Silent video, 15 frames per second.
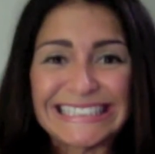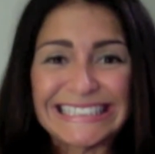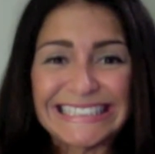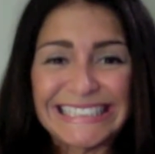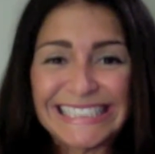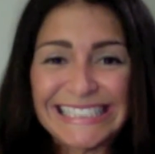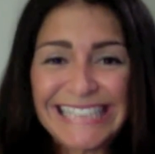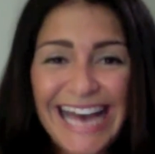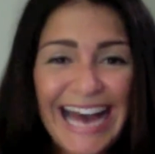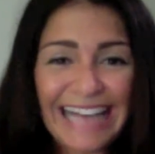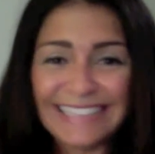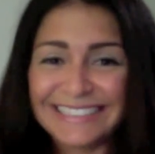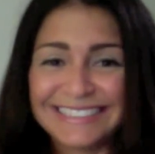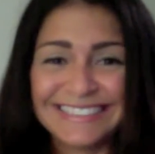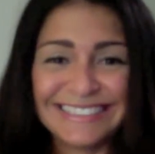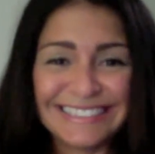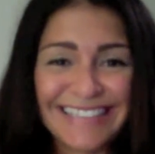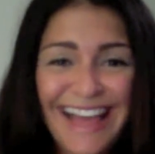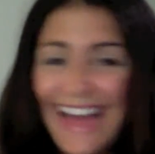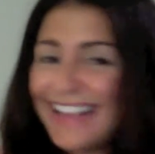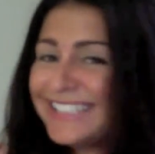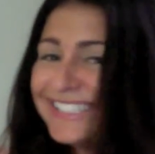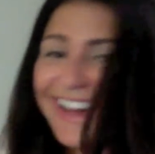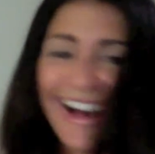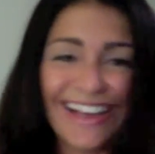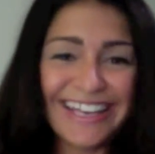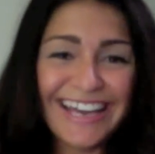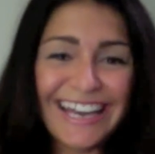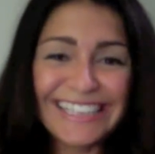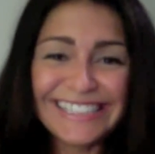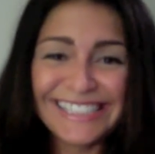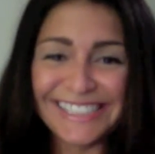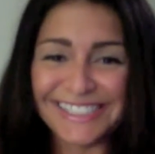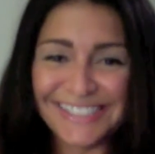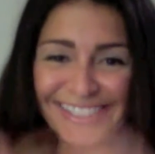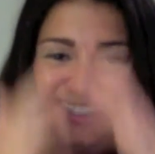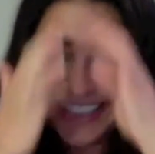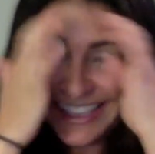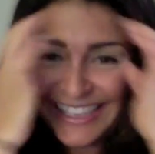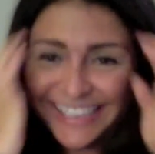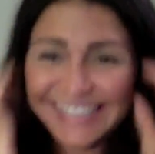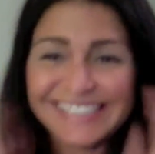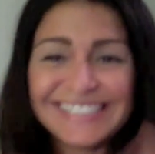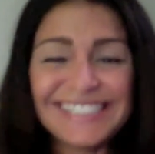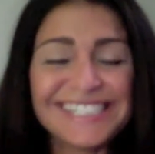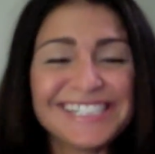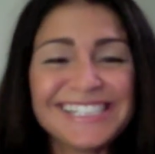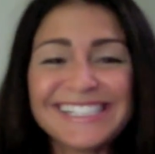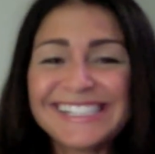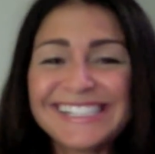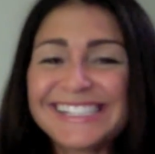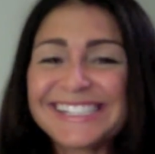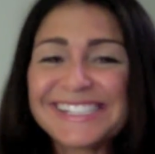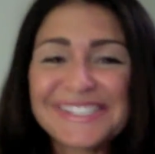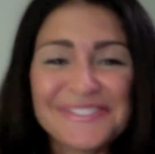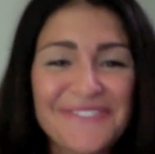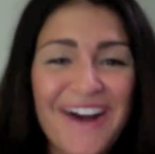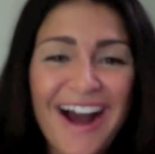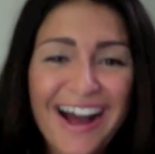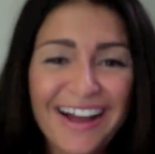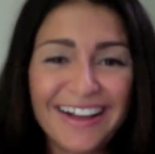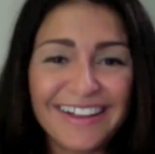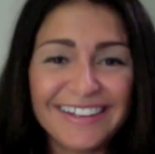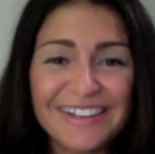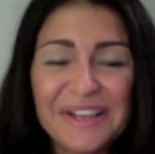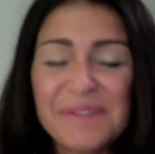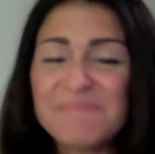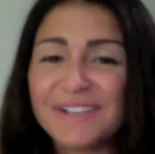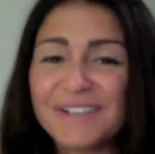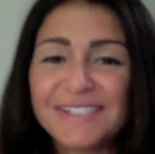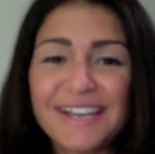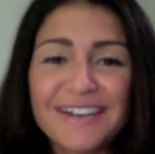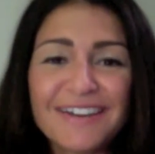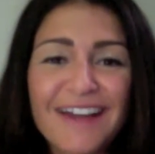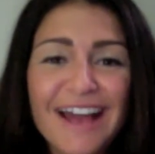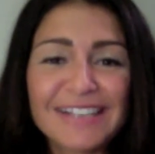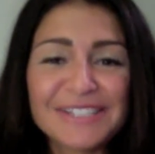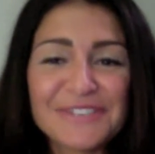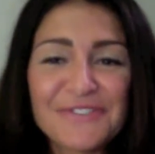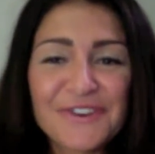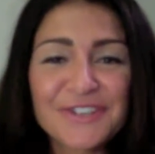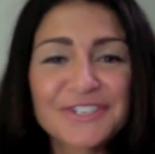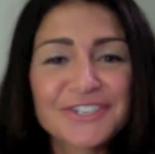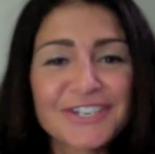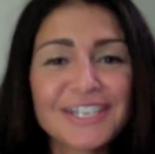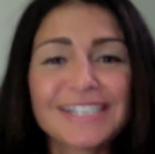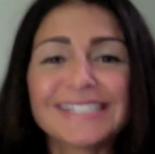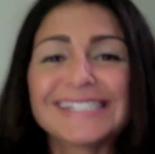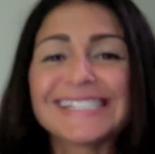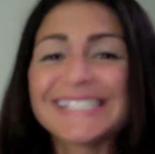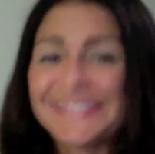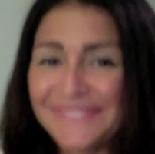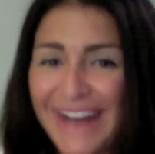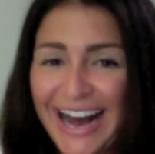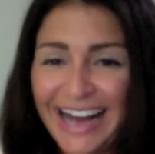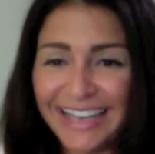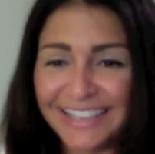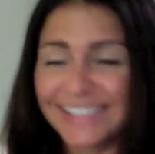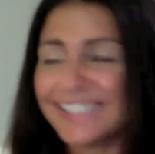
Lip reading: Just that. That's all you gotta do. Just smile. Bartender asks you for a drink, smile.